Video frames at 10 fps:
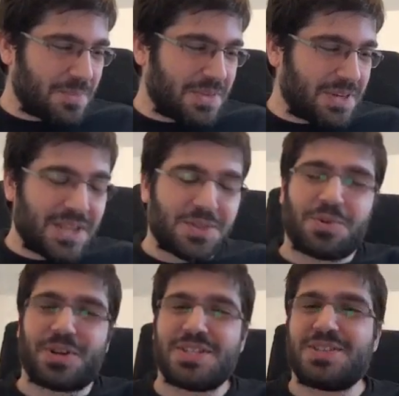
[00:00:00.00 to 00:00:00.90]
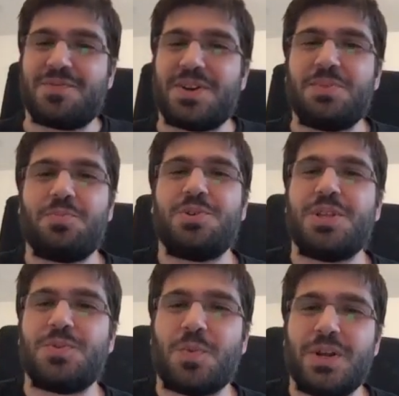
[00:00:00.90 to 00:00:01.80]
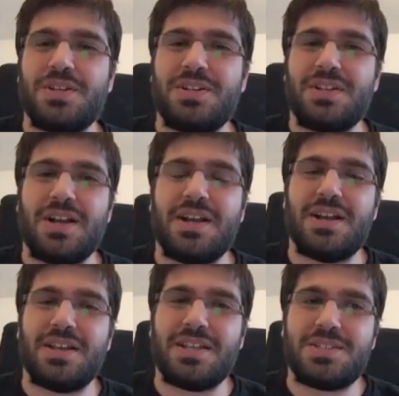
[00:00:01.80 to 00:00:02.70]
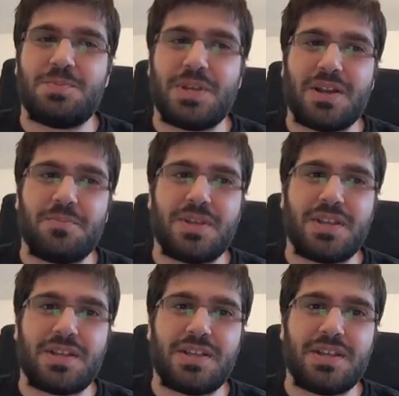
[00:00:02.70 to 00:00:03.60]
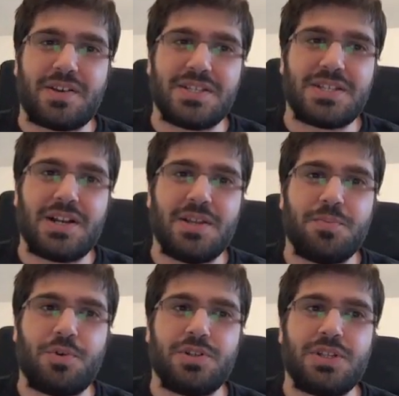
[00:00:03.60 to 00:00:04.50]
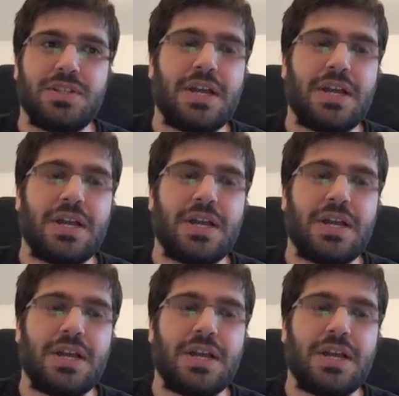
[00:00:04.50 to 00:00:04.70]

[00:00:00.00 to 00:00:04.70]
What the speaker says: Network is a very important one. It's becoming increasingly important.